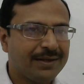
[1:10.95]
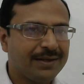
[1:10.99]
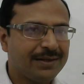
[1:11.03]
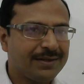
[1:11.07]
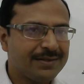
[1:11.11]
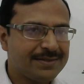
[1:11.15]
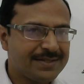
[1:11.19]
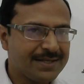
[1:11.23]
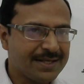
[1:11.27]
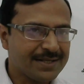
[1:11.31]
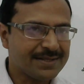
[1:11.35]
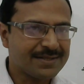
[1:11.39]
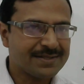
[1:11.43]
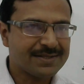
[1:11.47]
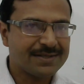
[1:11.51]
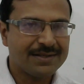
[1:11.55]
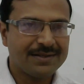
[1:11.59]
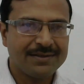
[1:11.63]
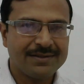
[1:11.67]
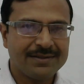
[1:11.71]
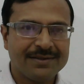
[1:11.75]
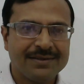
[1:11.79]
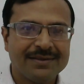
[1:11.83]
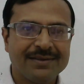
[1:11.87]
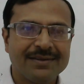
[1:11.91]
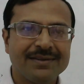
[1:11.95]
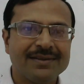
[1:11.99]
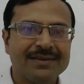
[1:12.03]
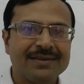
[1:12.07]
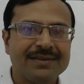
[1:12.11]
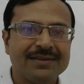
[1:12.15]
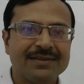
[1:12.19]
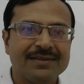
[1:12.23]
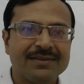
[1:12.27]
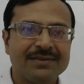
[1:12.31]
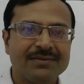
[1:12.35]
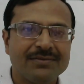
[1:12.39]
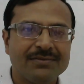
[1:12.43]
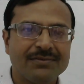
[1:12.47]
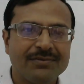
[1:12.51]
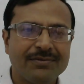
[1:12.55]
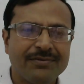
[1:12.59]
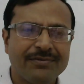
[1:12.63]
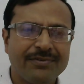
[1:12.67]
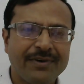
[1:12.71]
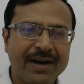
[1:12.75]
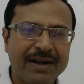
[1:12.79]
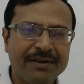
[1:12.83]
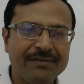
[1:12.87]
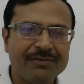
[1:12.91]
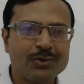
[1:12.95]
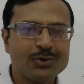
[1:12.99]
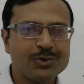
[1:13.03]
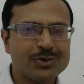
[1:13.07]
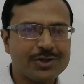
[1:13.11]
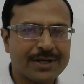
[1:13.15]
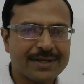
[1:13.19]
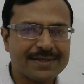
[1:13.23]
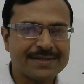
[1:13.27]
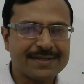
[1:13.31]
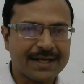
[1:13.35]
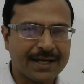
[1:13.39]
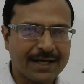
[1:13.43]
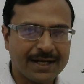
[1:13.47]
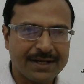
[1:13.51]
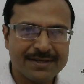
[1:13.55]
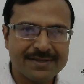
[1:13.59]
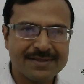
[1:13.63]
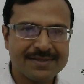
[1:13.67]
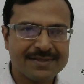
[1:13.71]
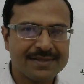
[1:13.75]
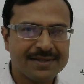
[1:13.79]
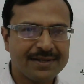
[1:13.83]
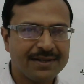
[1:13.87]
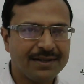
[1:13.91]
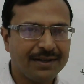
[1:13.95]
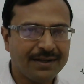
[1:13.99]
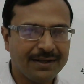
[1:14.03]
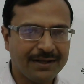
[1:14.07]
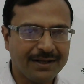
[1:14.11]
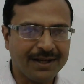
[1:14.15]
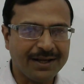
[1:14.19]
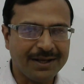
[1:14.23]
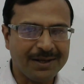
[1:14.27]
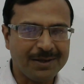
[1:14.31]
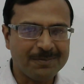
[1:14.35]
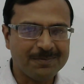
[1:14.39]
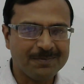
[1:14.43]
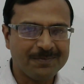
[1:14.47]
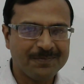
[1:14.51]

just in 5 to 6 seconds time.